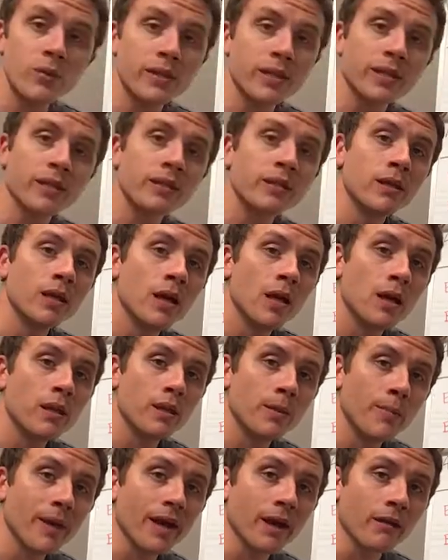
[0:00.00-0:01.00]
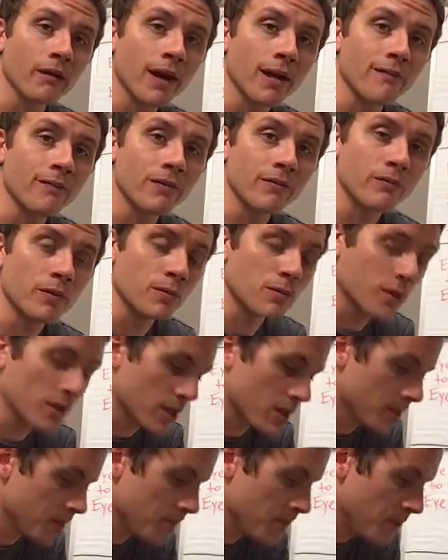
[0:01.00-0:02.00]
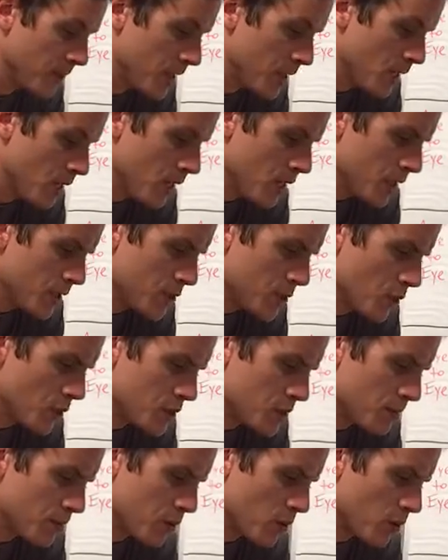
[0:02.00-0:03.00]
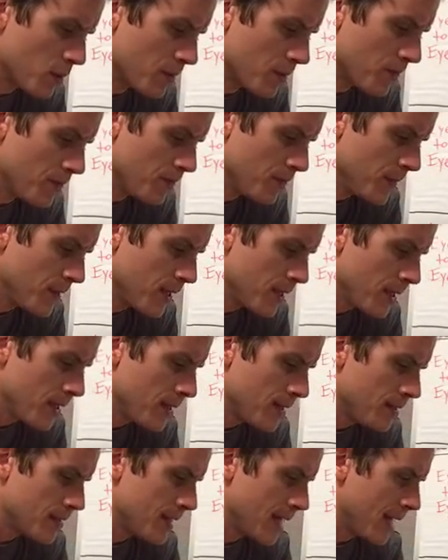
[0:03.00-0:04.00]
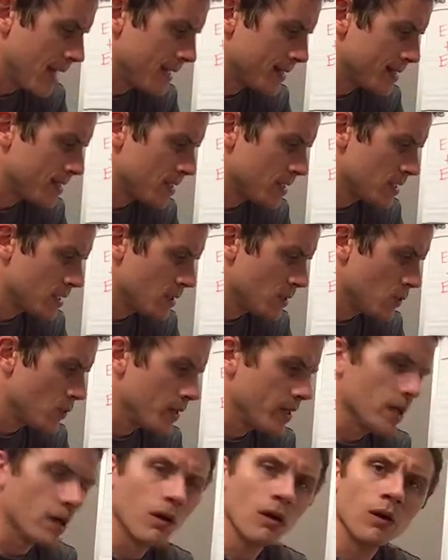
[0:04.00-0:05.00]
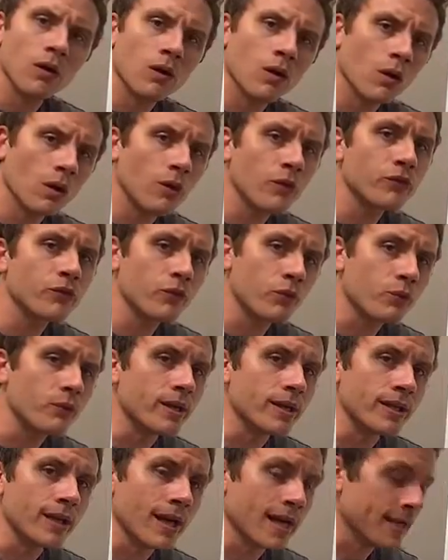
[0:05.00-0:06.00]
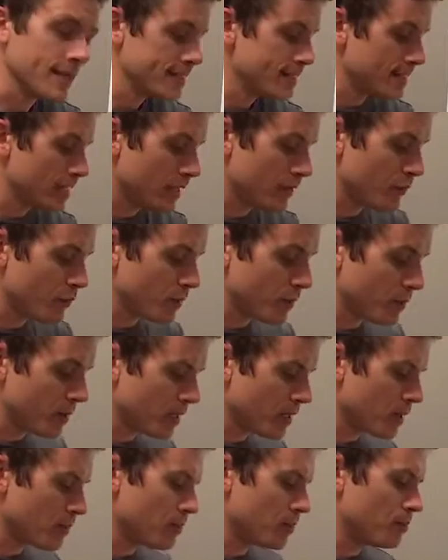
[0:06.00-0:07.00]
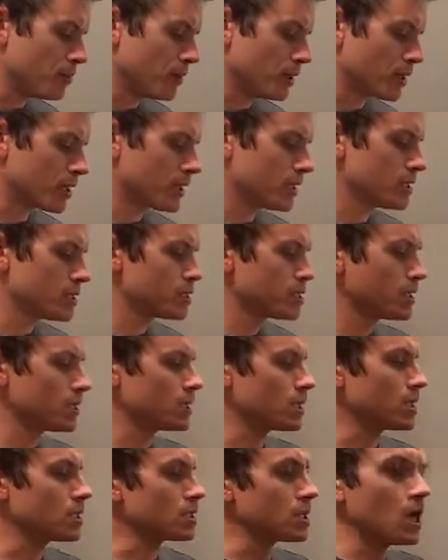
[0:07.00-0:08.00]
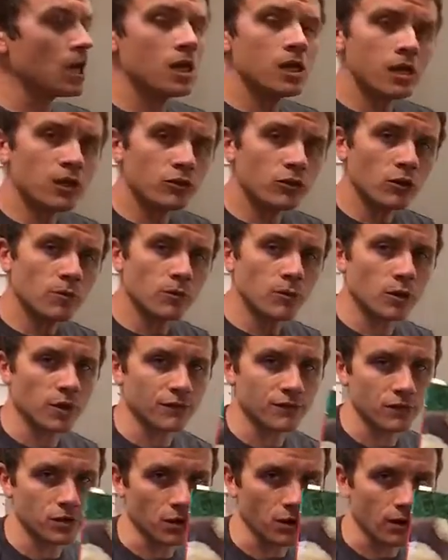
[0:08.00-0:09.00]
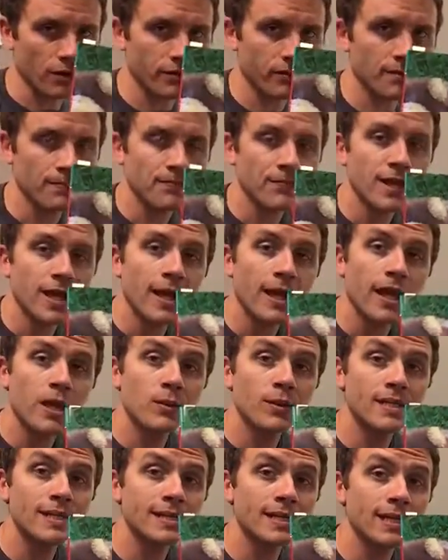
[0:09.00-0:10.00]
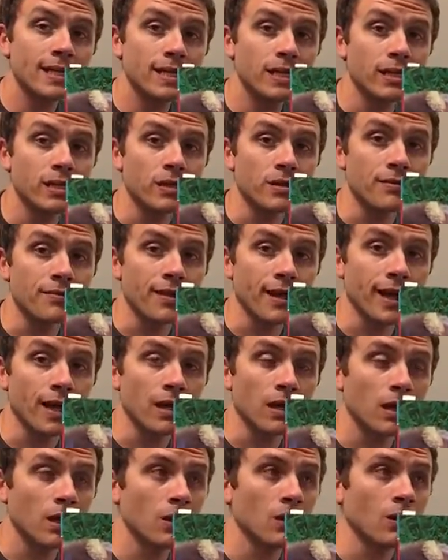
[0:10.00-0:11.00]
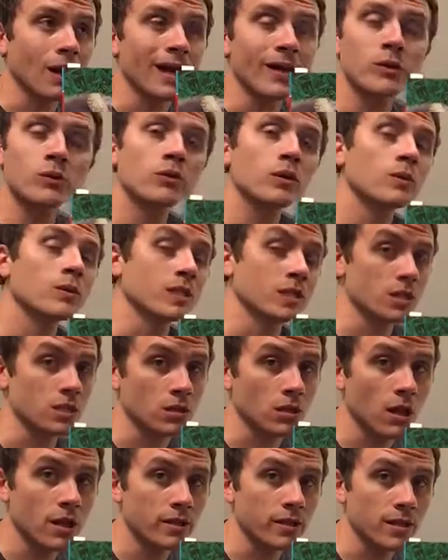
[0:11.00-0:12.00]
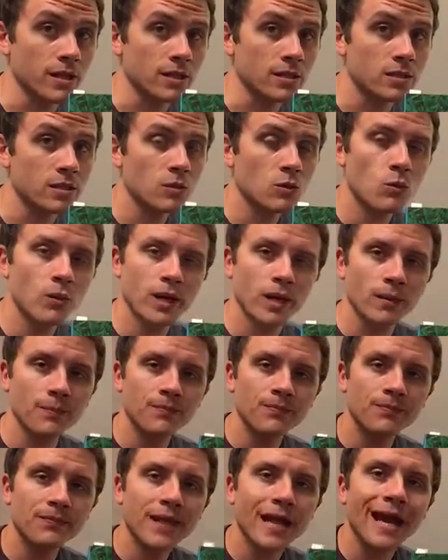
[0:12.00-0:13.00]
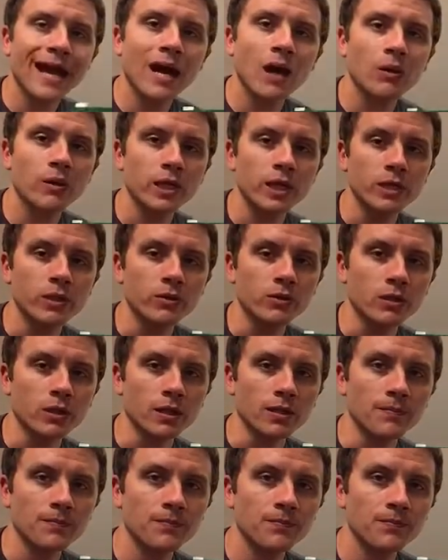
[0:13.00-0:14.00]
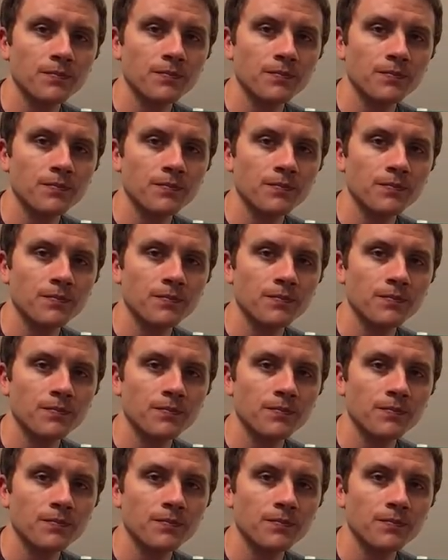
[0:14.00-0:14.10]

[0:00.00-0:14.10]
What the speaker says: within the paragraph of the book. So it's important that we also realize that if we pick up a book such as A Little Book of Sloth, and we see here that, oh, I don't know what a sloth is. Well, how can you learn?